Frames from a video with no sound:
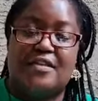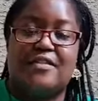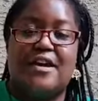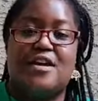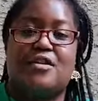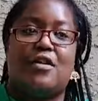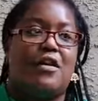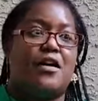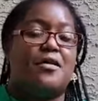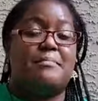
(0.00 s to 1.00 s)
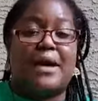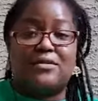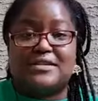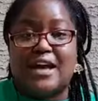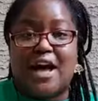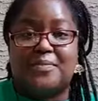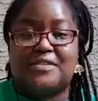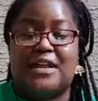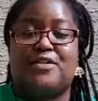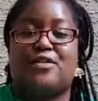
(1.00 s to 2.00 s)
They're on
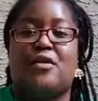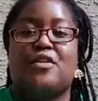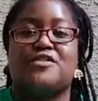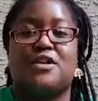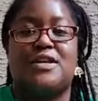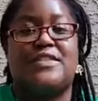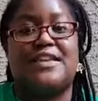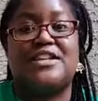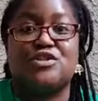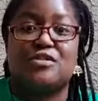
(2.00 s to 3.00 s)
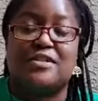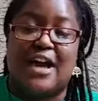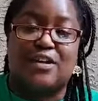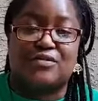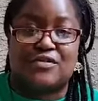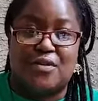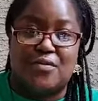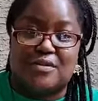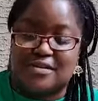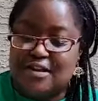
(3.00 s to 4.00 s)
mountaintops and they're also in the intertidal
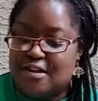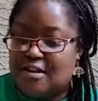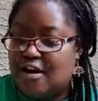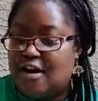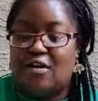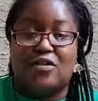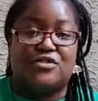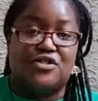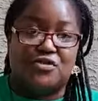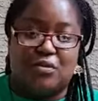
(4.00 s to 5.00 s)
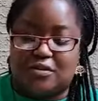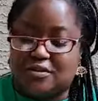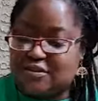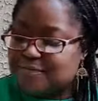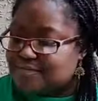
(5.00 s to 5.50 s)
zones on the shores.